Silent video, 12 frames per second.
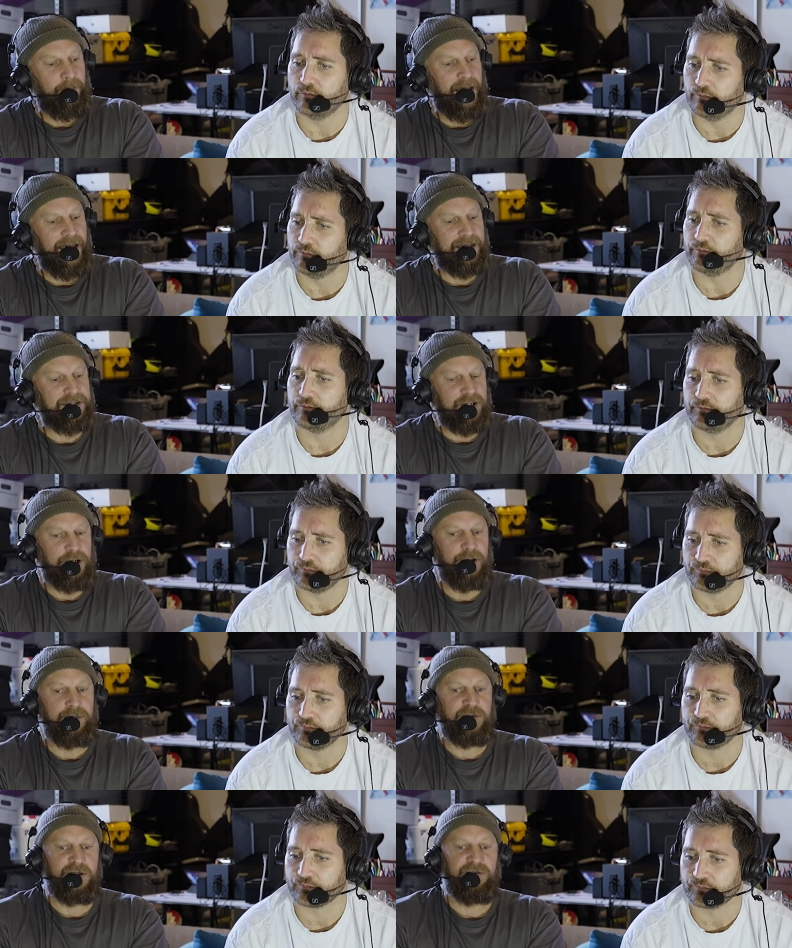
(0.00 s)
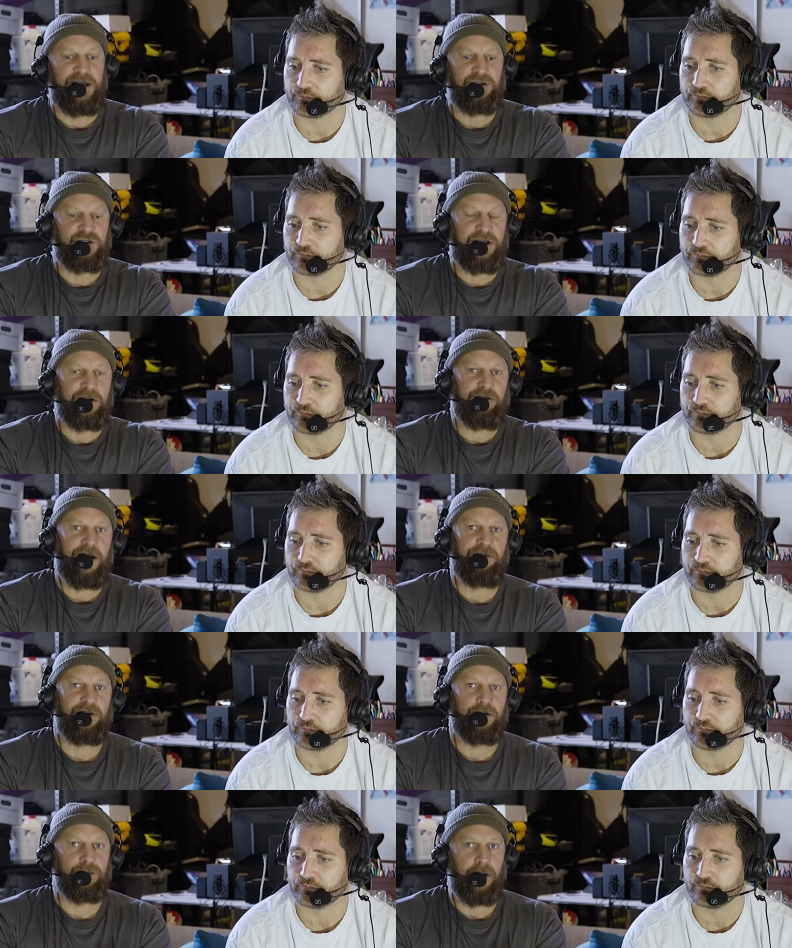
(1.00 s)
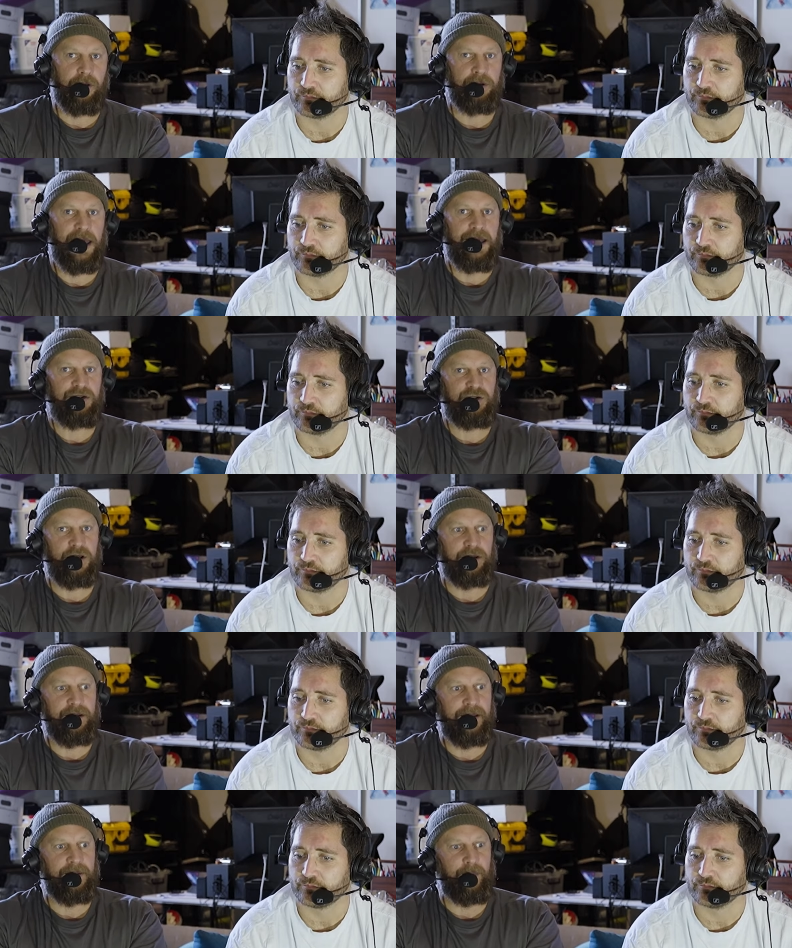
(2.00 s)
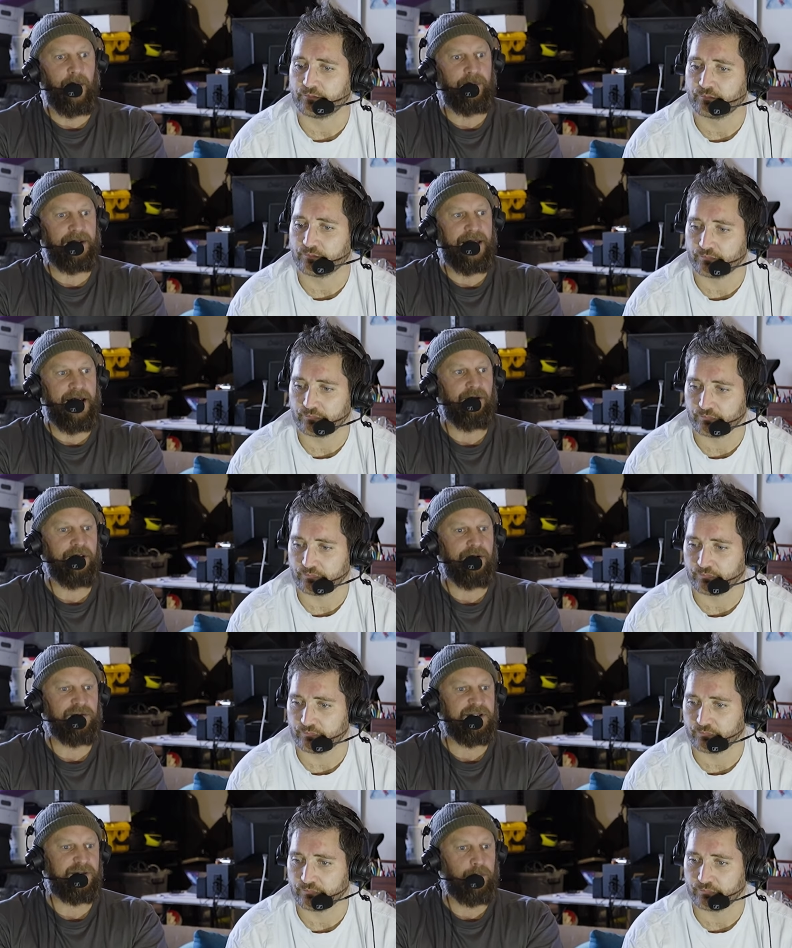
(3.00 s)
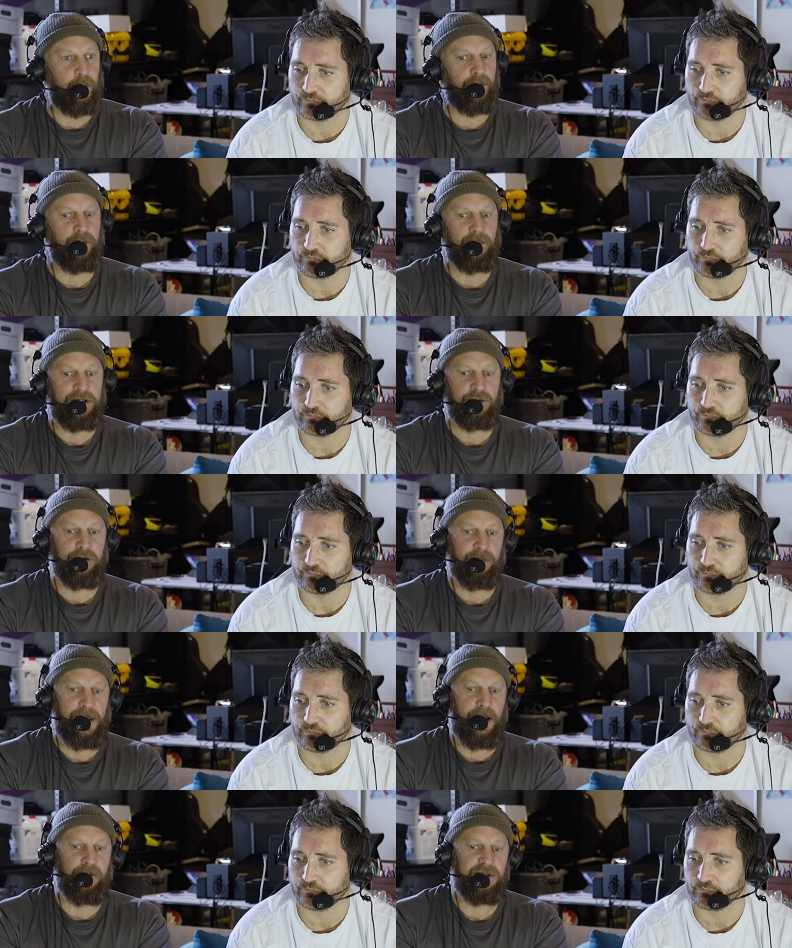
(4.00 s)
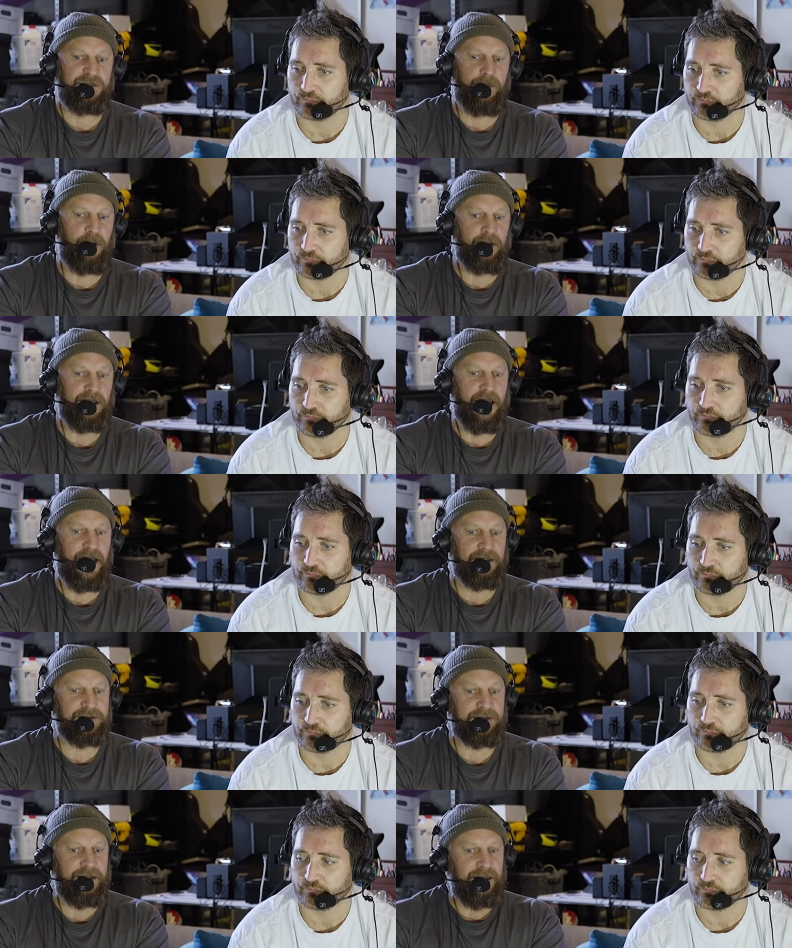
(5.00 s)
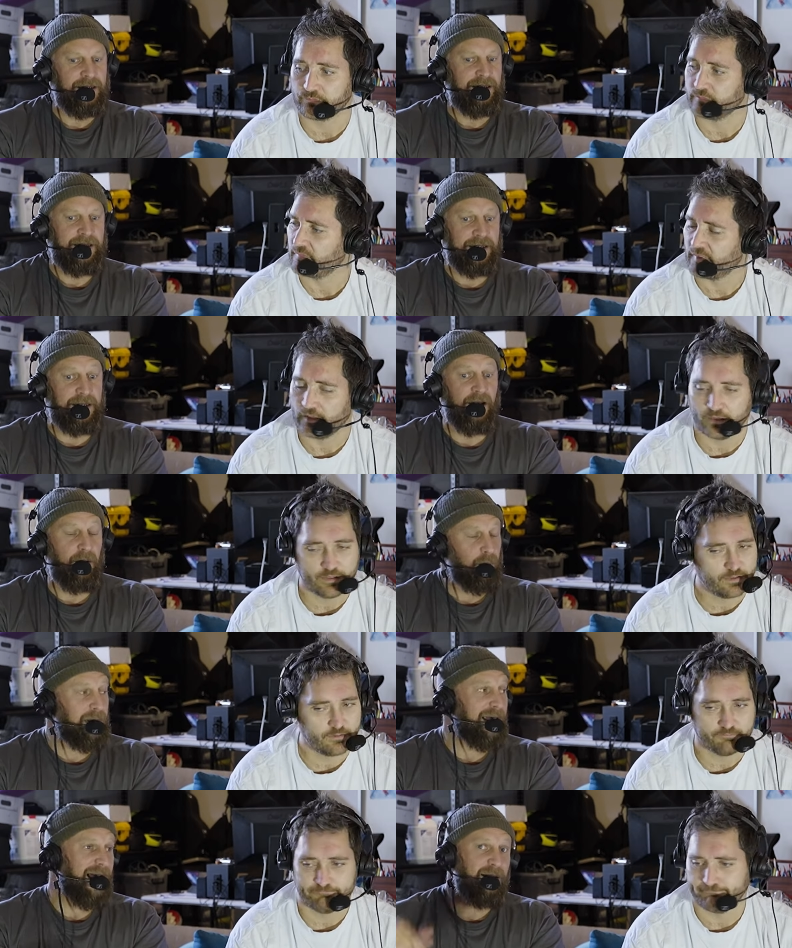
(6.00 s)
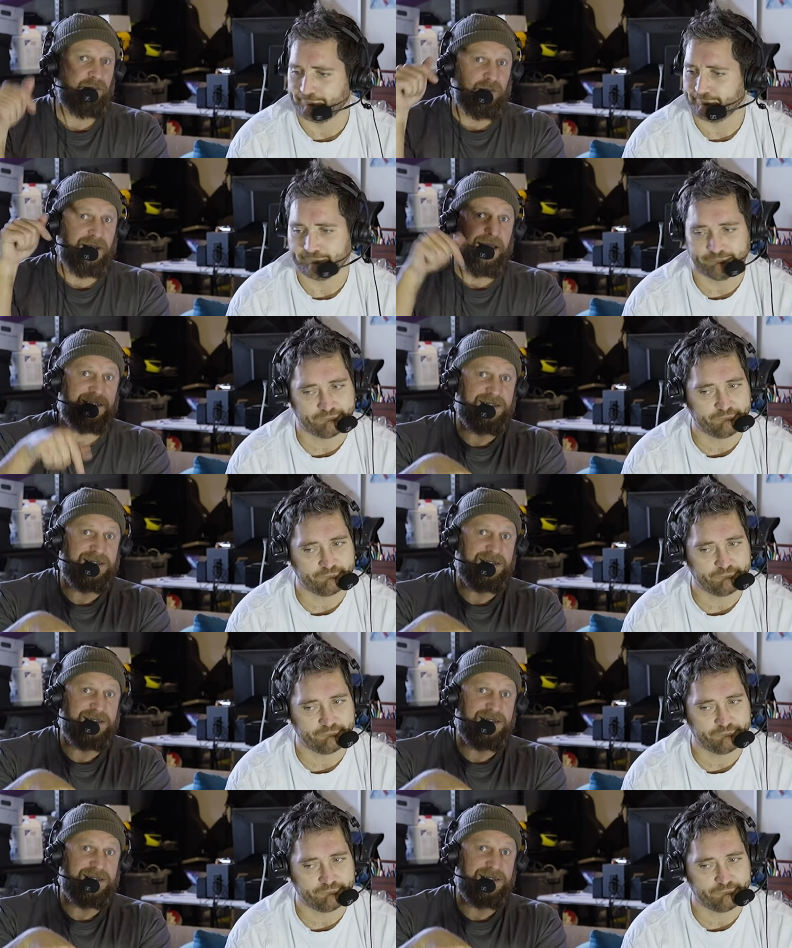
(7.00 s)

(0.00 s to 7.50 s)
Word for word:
Speaker 1: but in terms of our geographical location and the popularity of the sport that we talk about on this podcast, you know we are we are